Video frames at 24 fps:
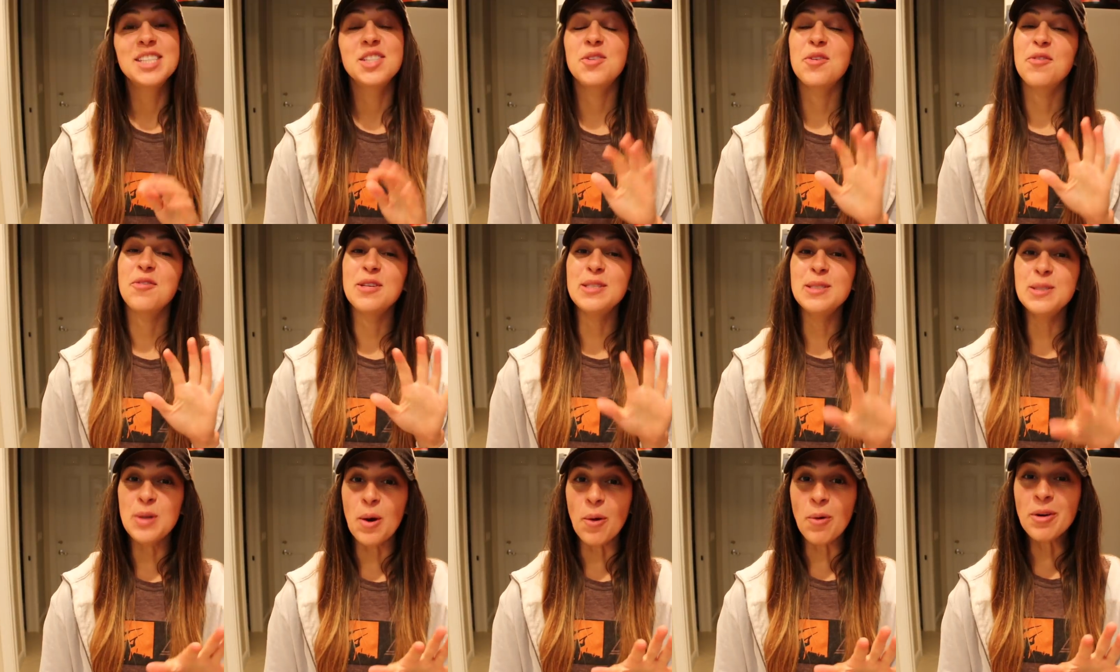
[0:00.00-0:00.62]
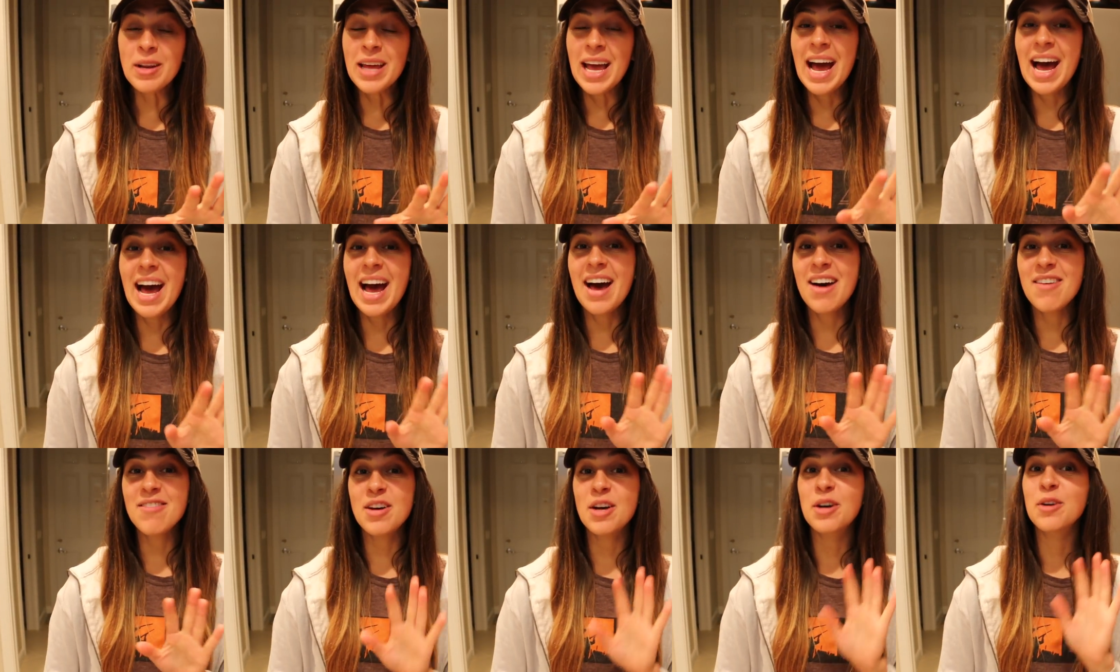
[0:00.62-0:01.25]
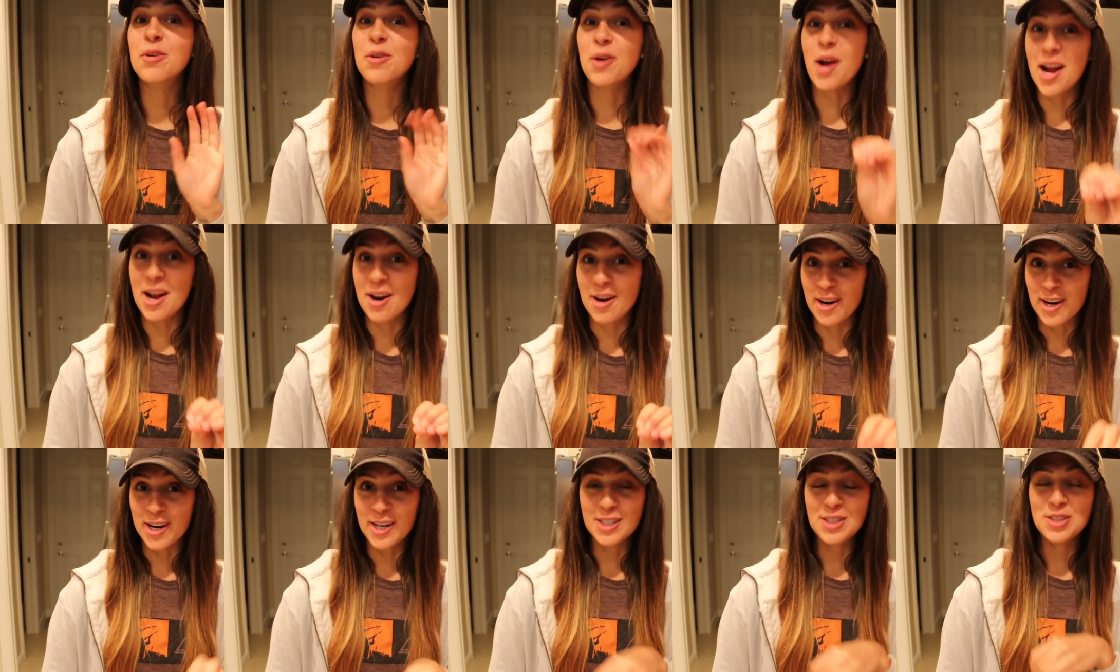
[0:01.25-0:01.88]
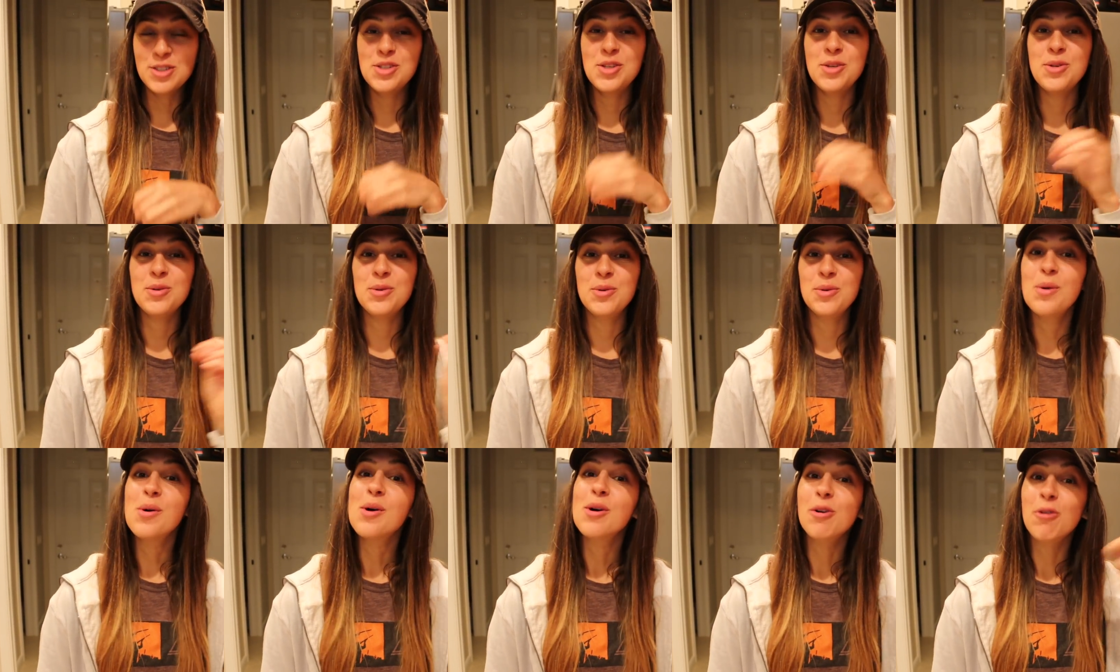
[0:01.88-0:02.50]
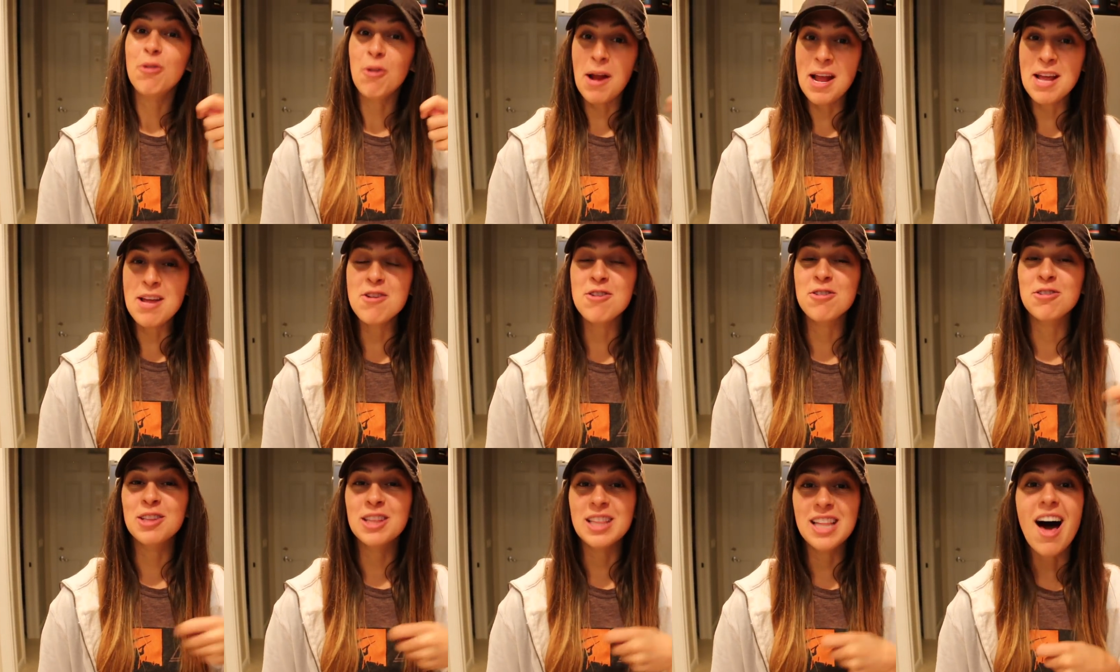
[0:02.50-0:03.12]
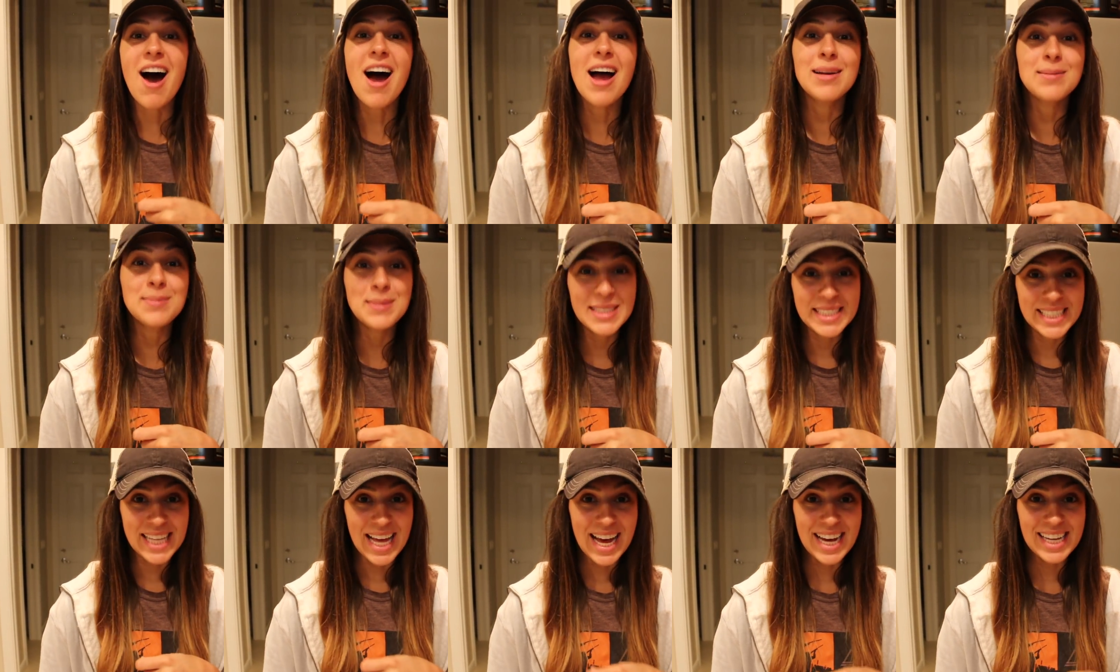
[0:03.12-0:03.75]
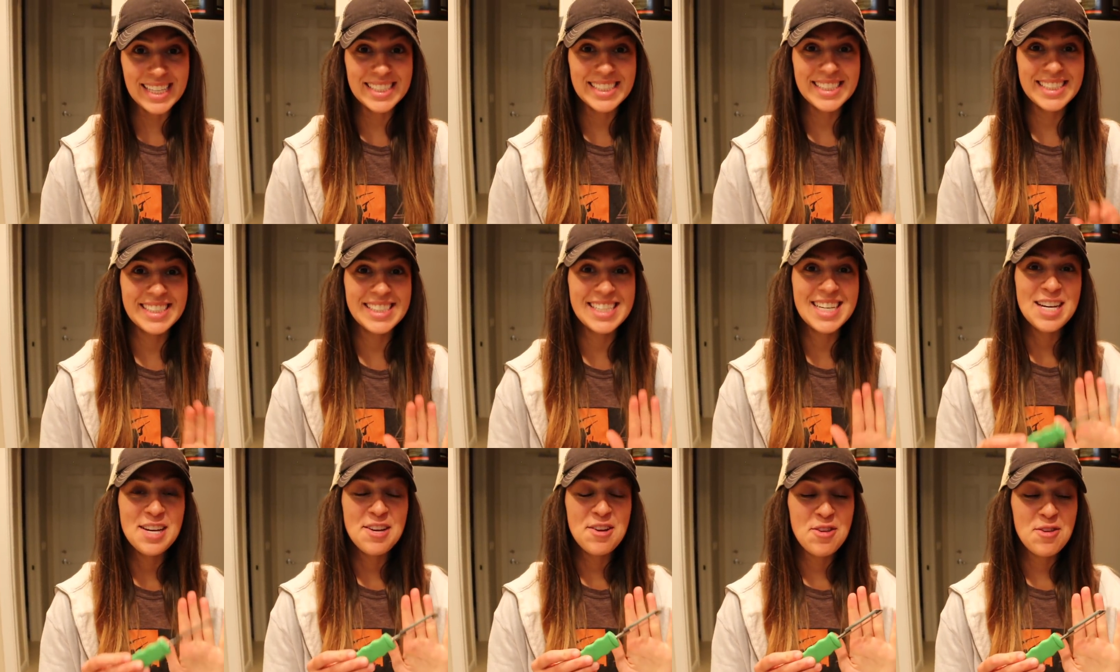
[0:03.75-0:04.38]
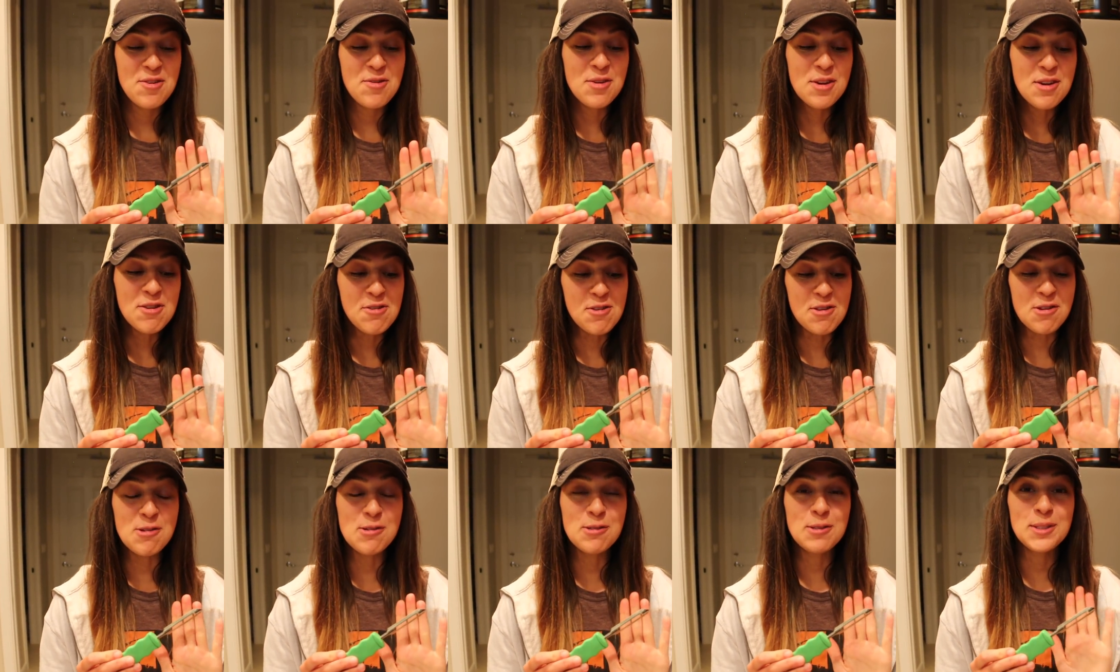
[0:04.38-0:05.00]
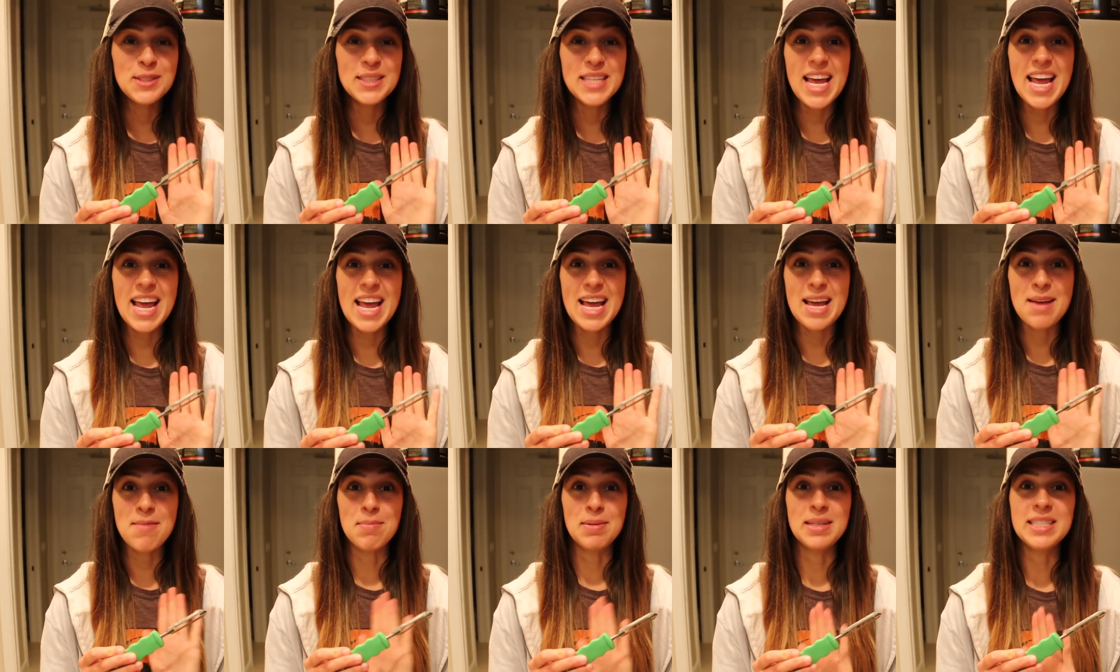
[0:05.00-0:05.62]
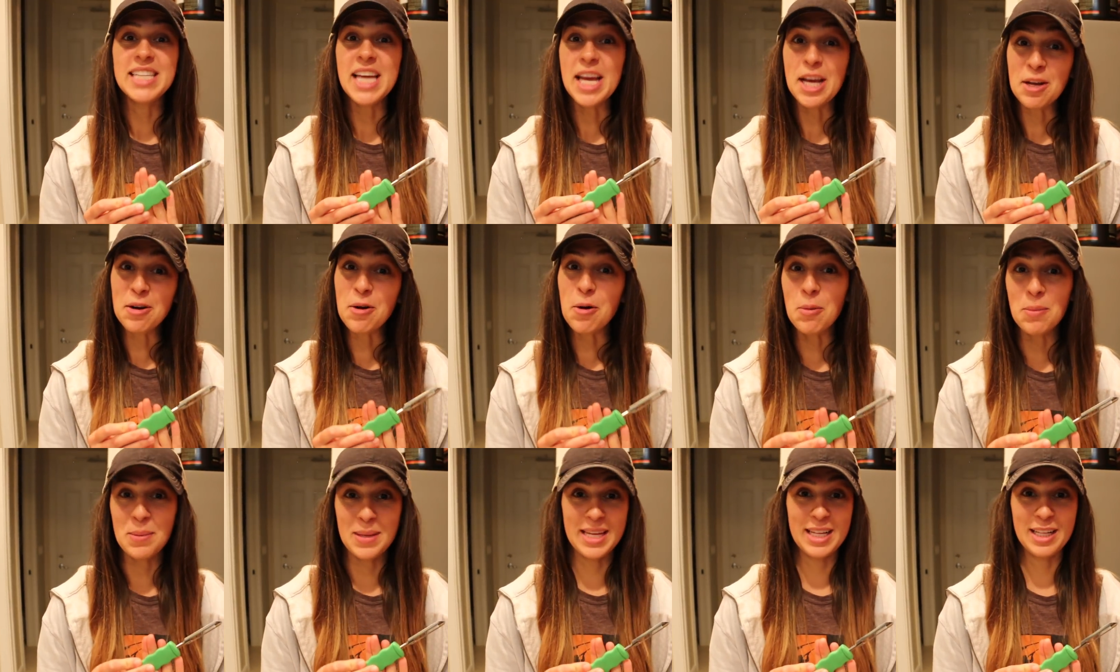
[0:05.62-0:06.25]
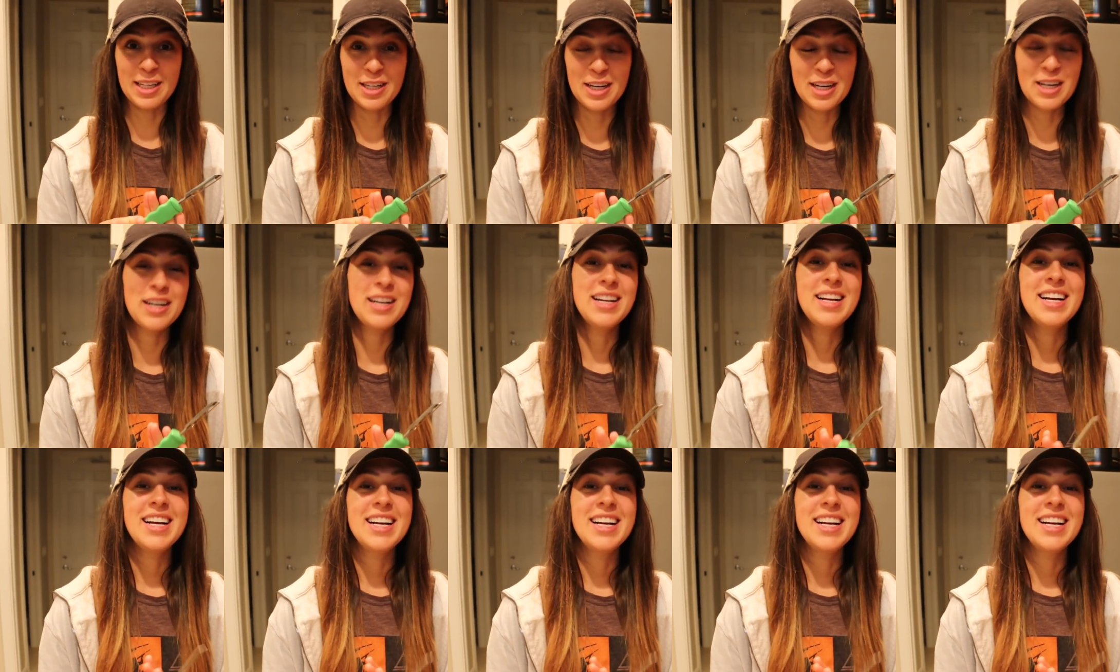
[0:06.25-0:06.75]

So if you don't have a grater to grate your lime zest, you can use a potato peeler.